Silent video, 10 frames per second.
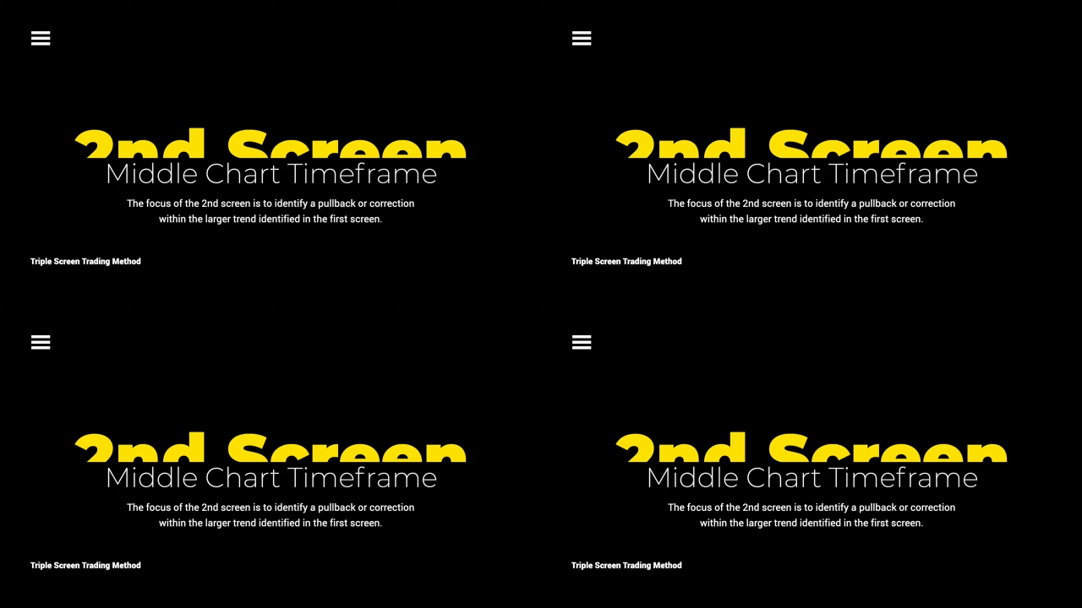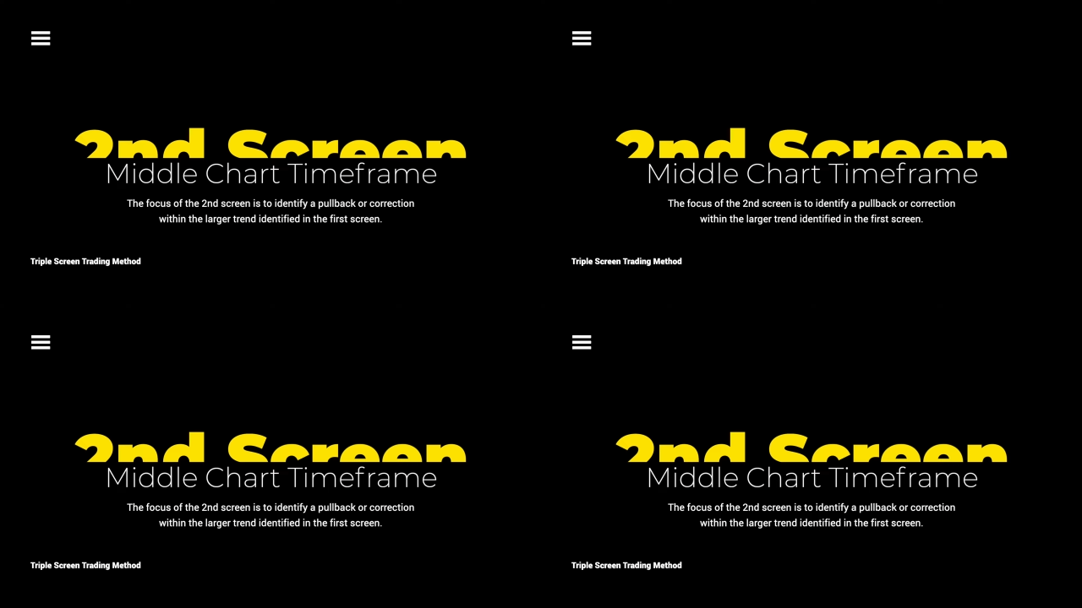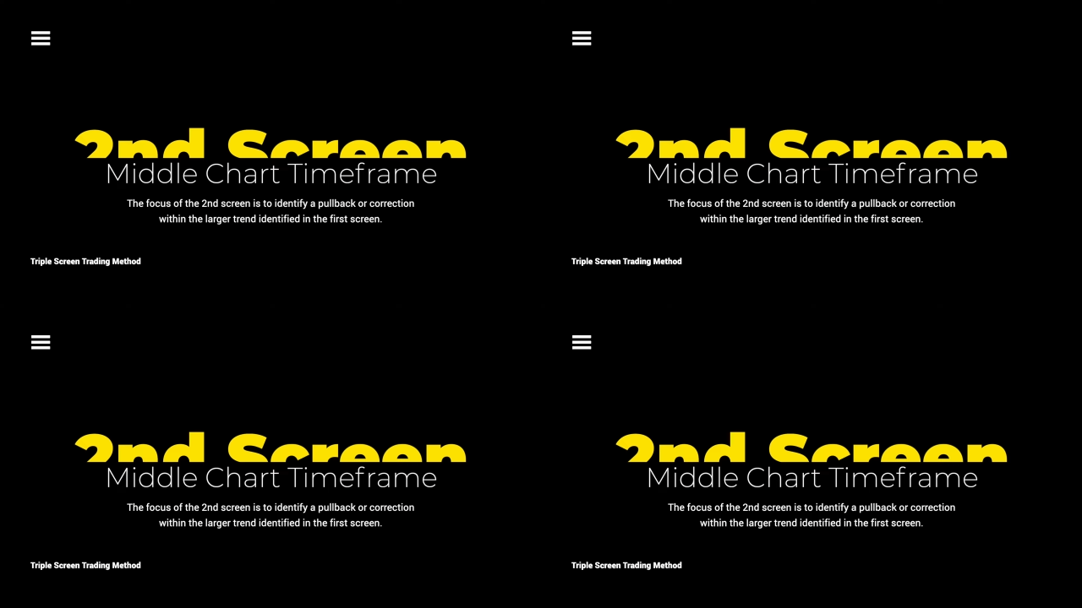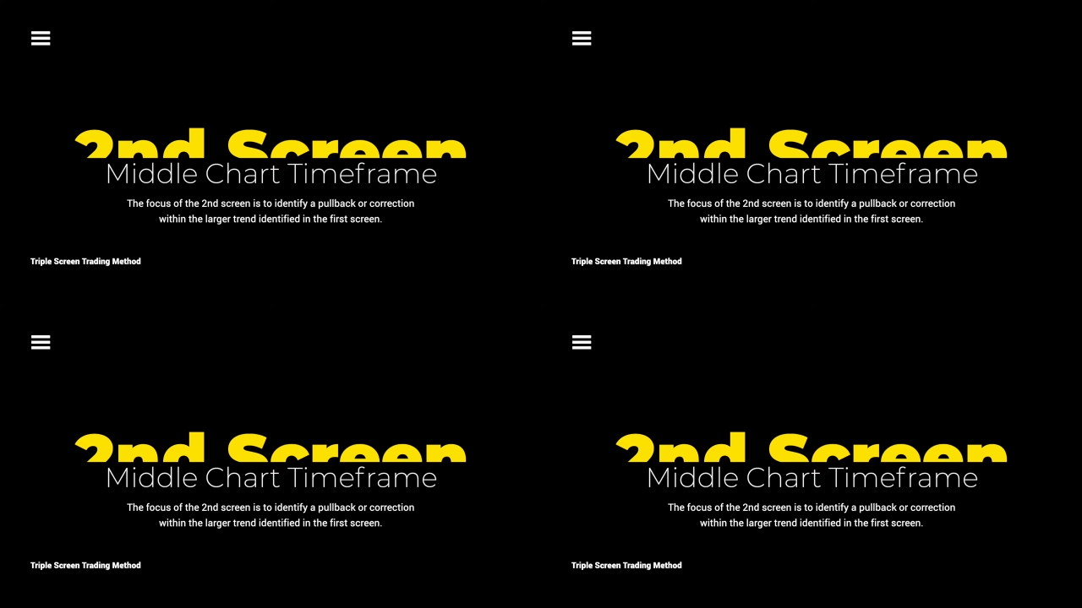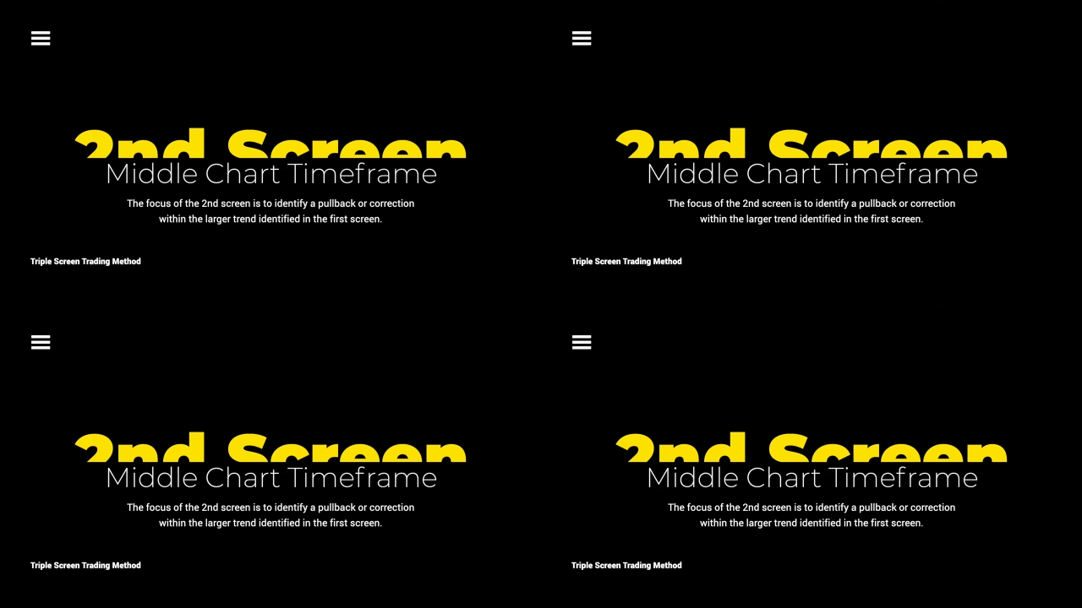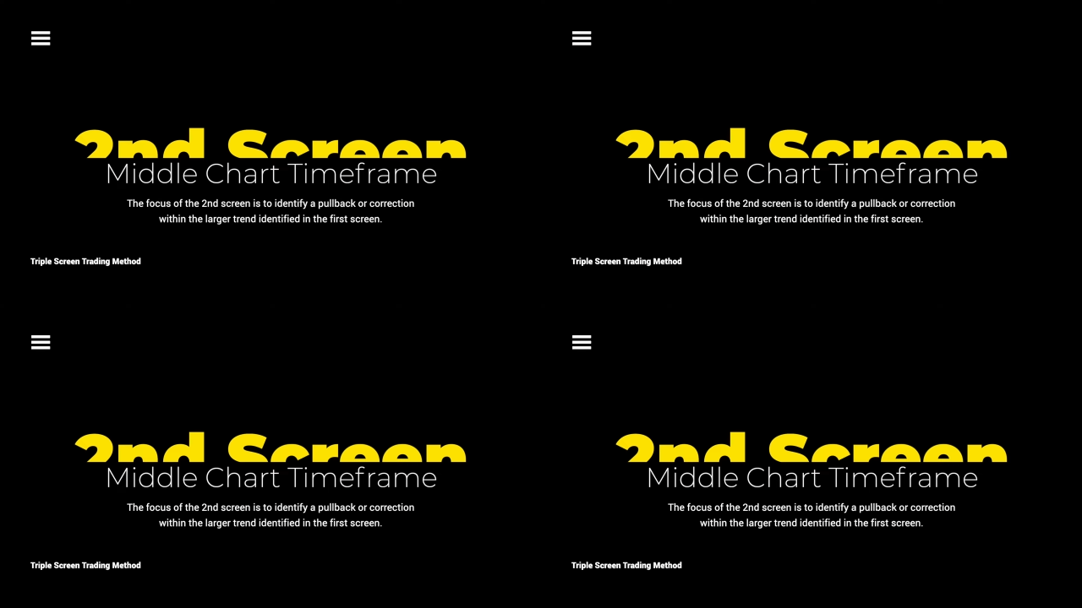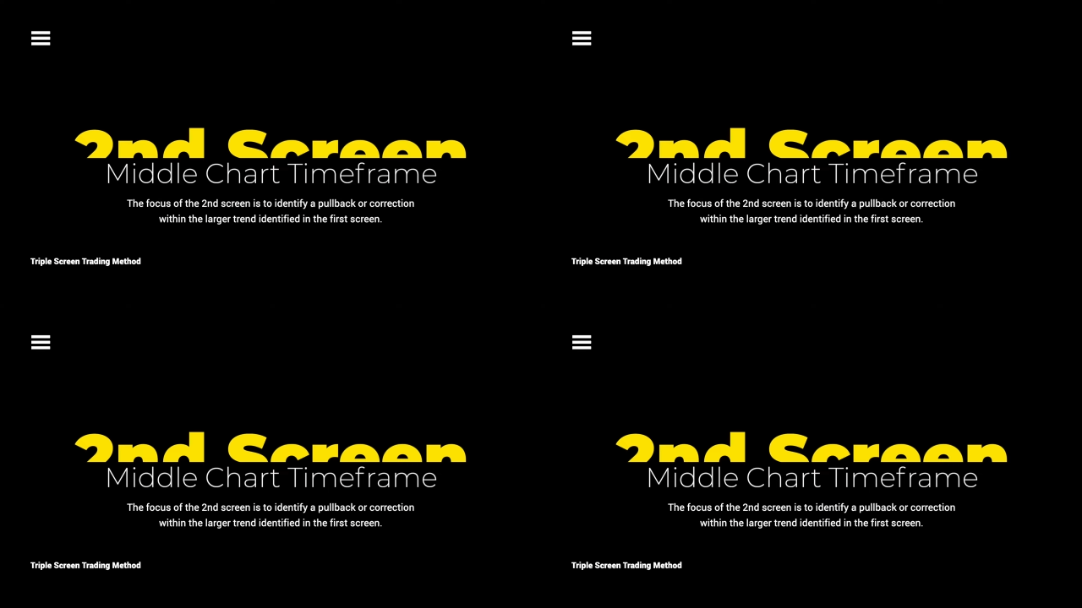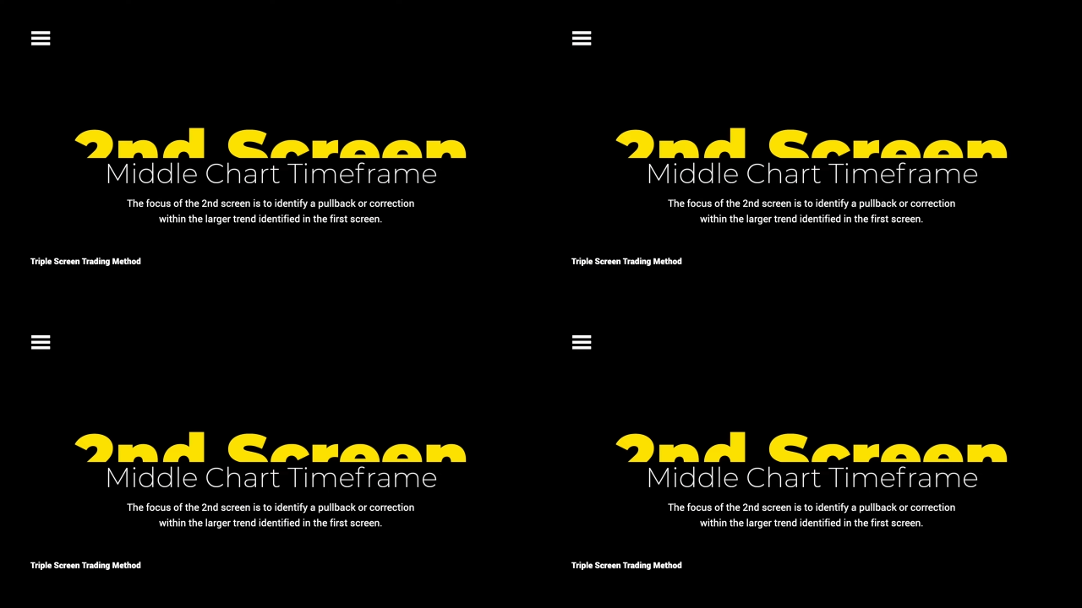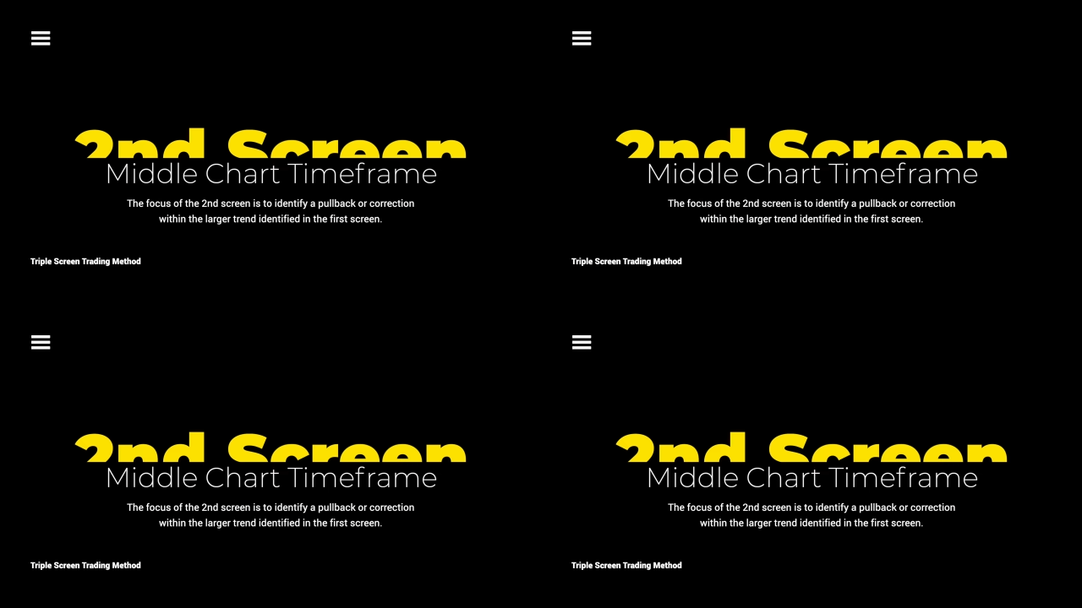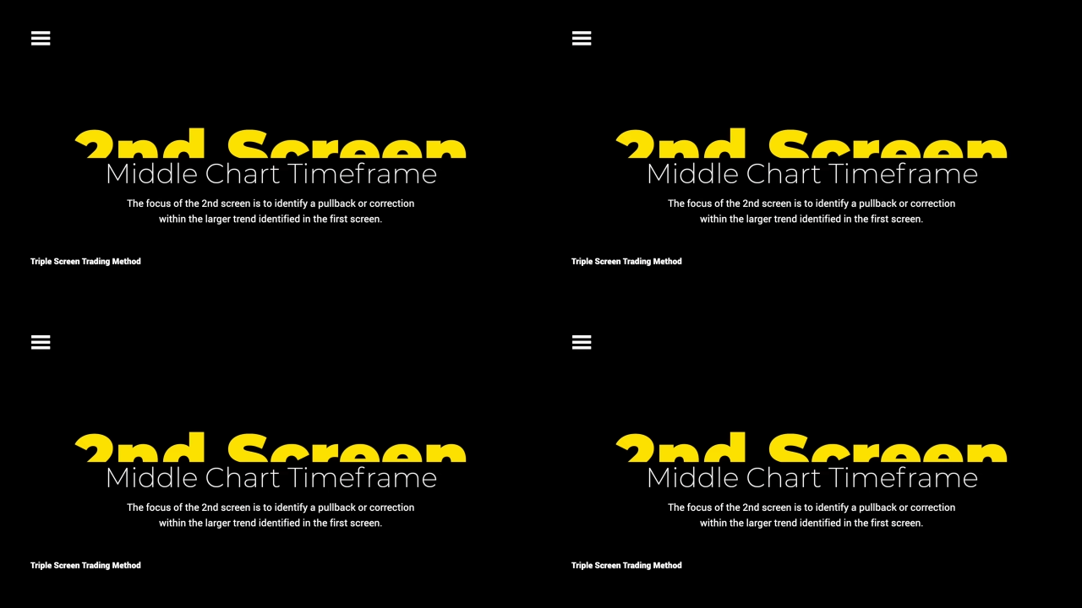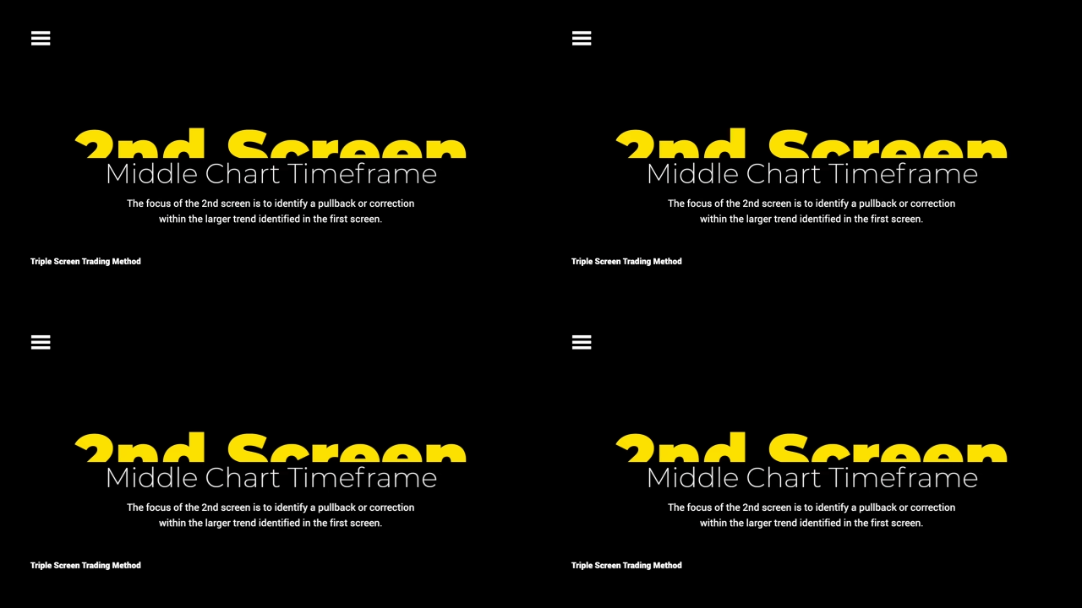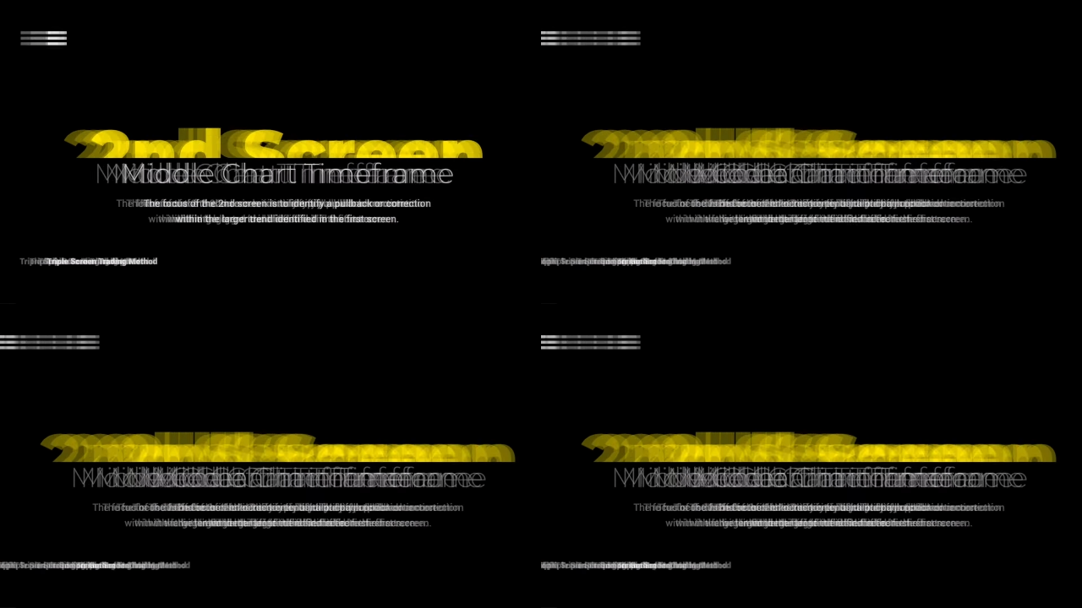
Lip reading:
No face is visible, so there are no lips to read.